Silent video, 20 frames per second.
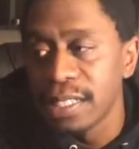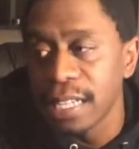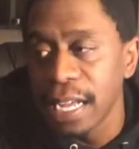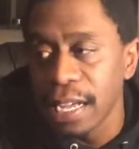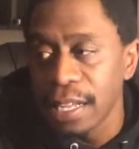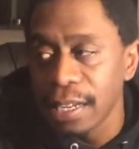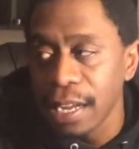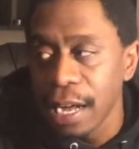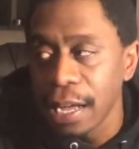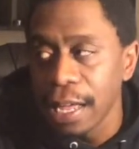
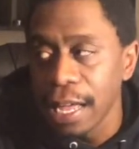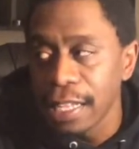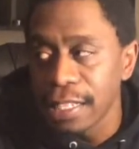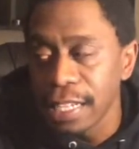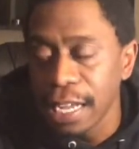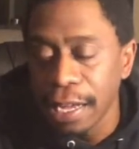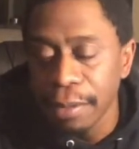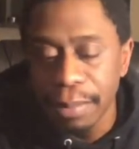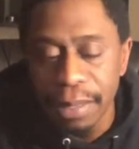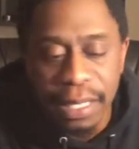As
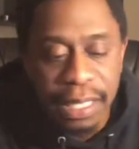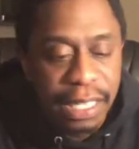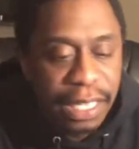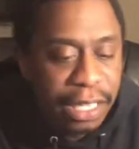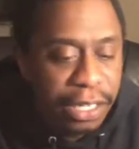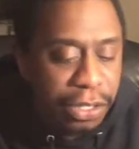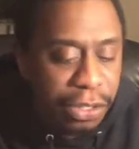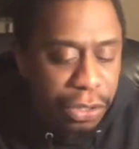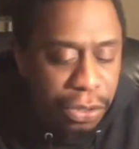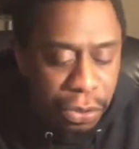I
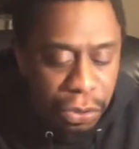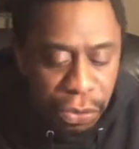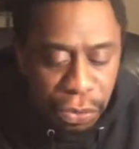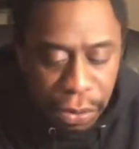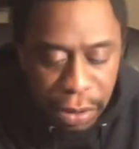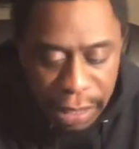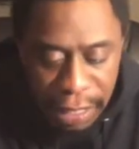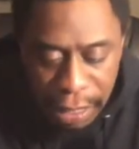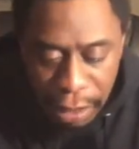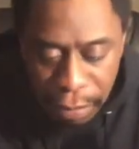begin to
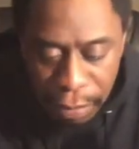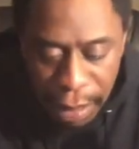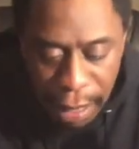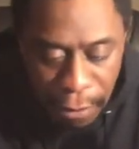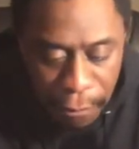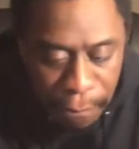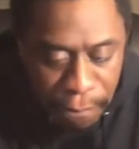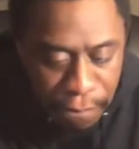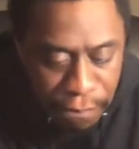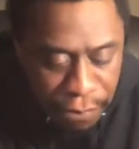think
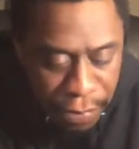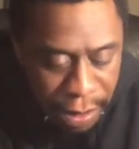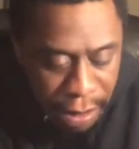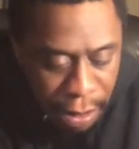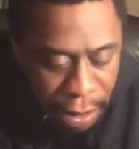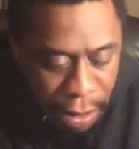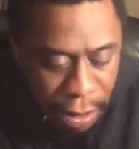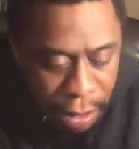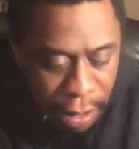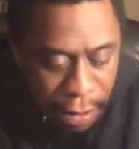about
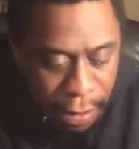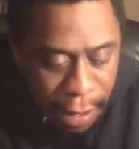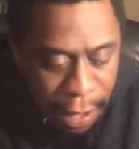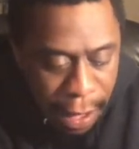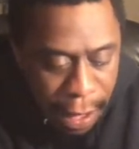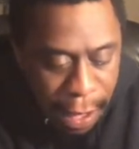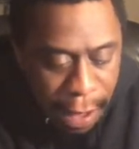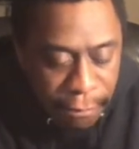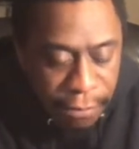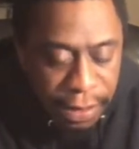
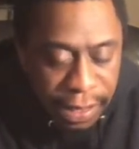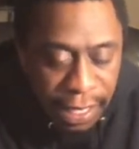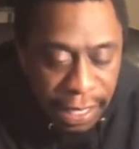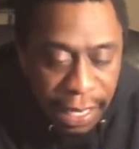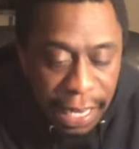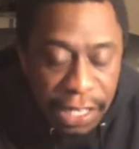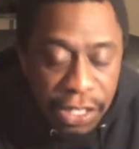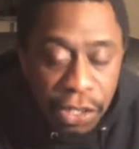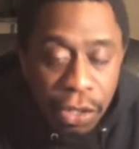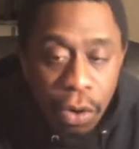everything
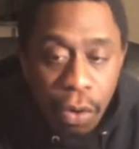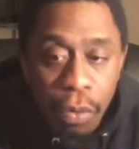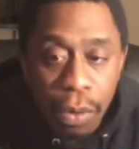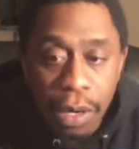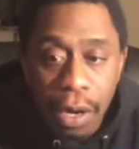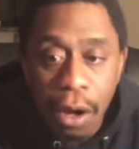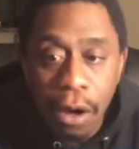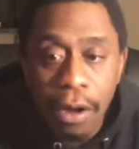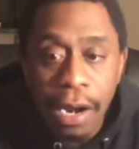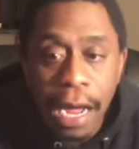that's going
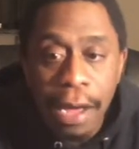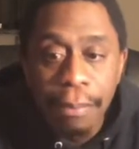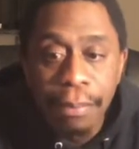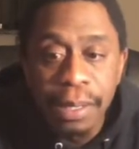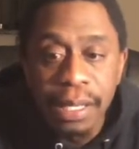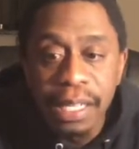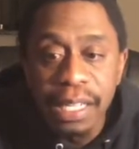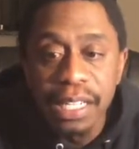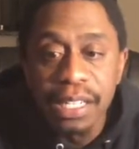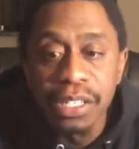on, I
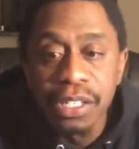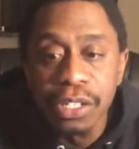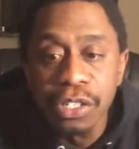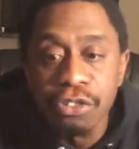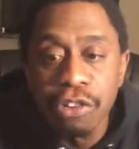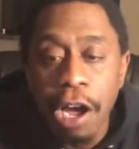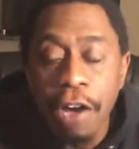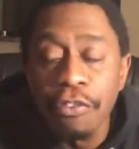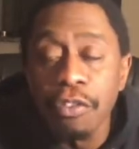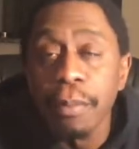begin to
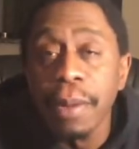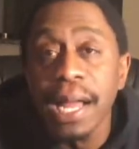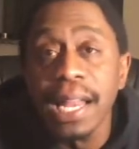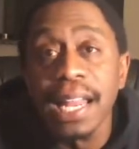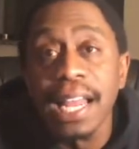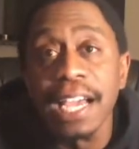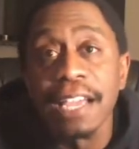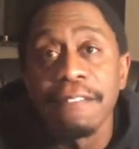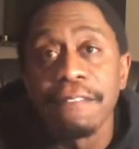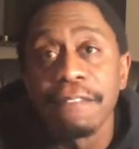travel my
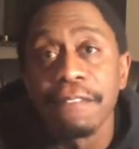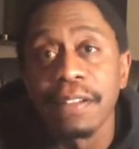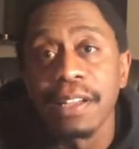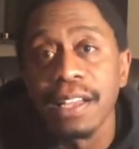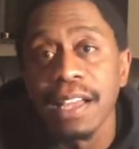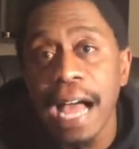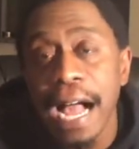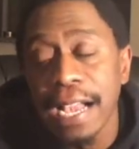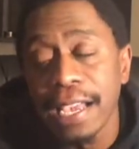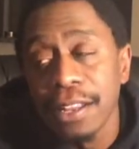life.
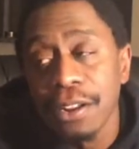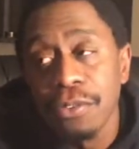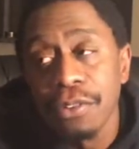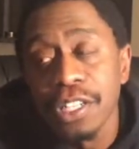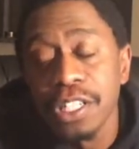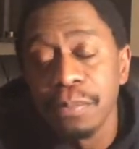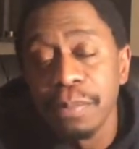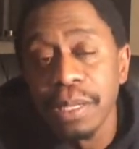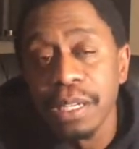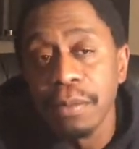I can only
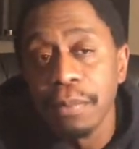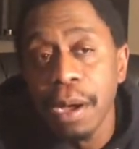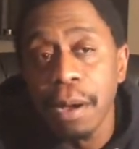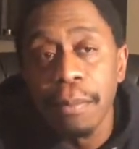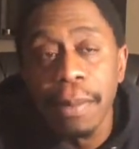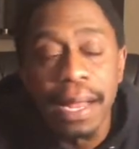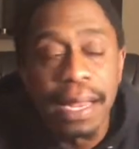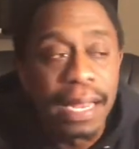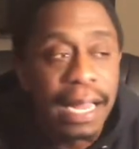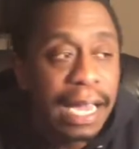speak about
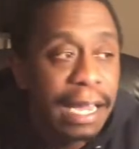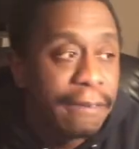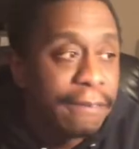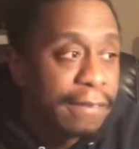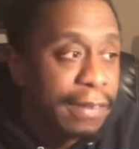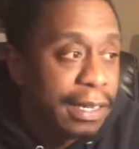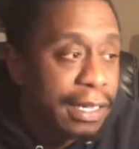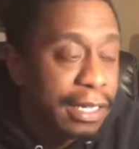my life.